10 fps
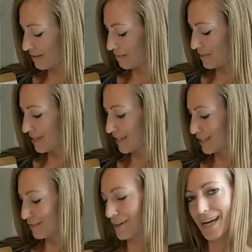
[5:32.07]

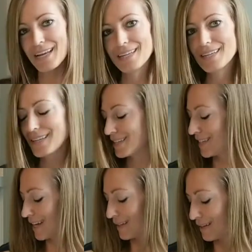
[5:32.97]
Because red and
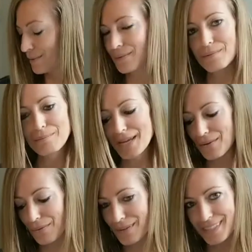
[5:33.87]
yellow made
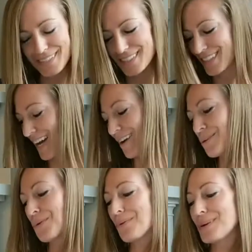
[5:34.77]
orange. How
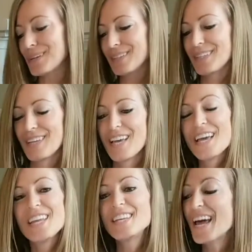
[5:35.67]
cool.
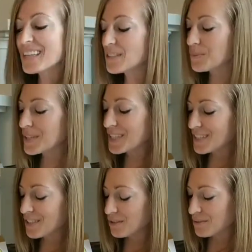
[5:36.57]
Next we're
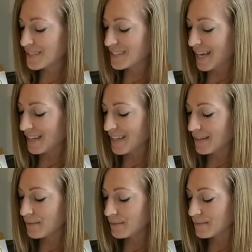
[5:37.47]
gonna use
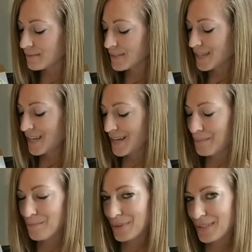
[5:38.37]
yellow
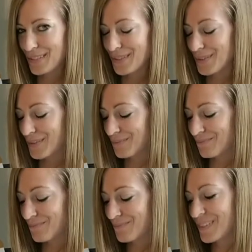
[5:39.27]
and blue.
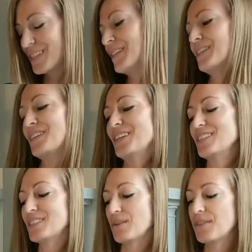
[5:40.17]

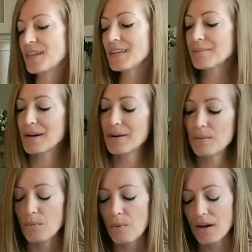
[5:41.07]
So think
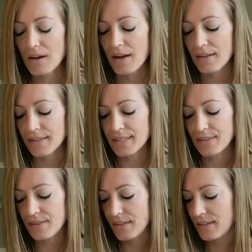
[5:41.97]
about what color you
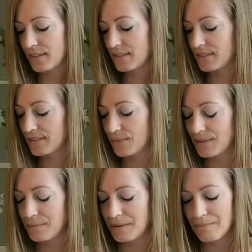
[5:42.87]
think is going
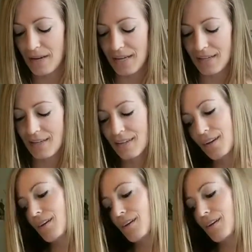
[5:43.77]
to be made